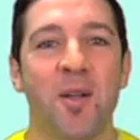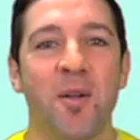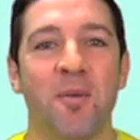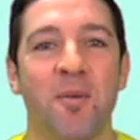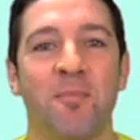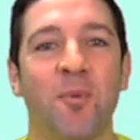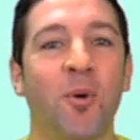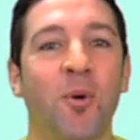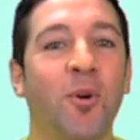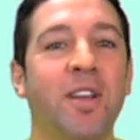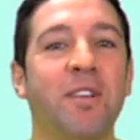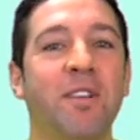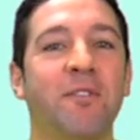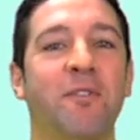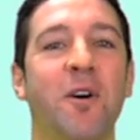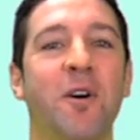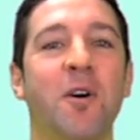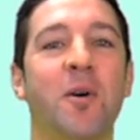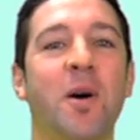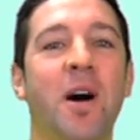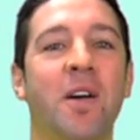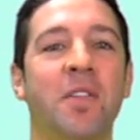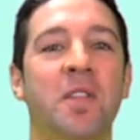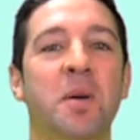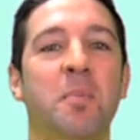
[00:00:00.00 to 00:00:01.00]
More
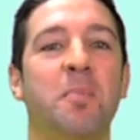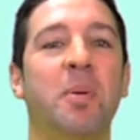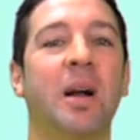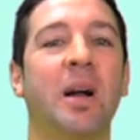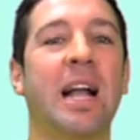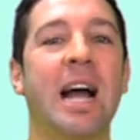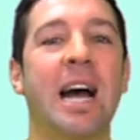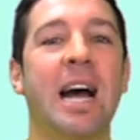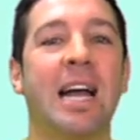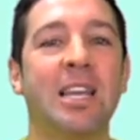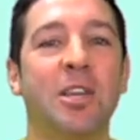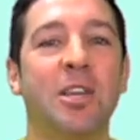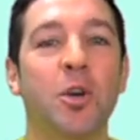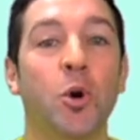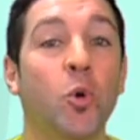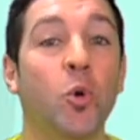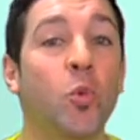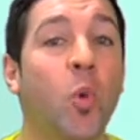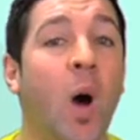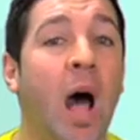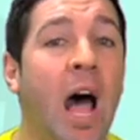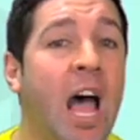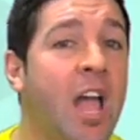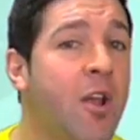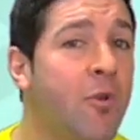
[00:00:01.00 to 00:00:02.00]
info on the Pagani
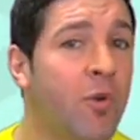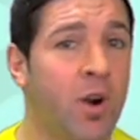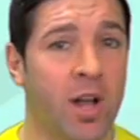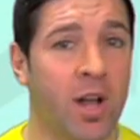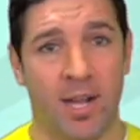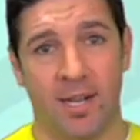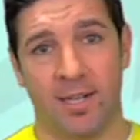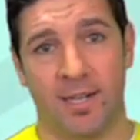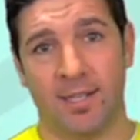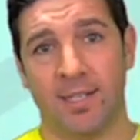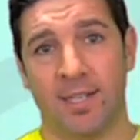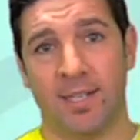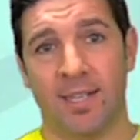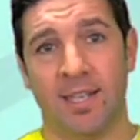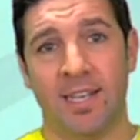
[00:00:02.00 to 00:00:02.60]
Huayra.